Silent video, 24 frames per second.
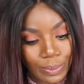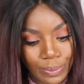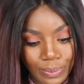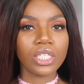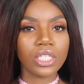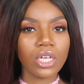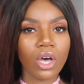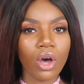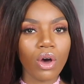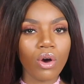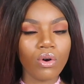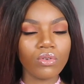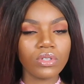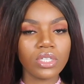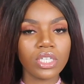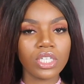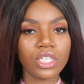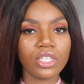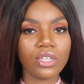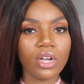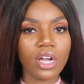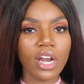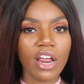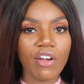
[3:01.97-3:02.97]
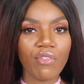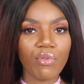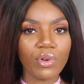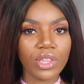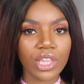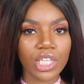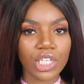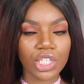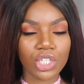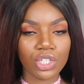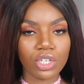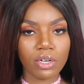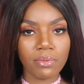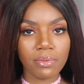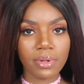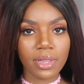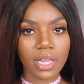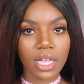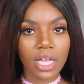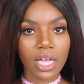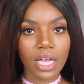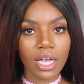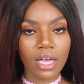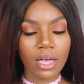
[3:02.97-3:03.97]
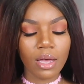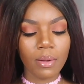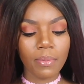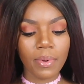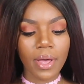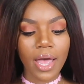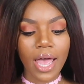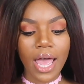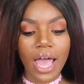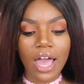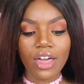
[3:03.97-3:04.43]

So to start off with the strip club,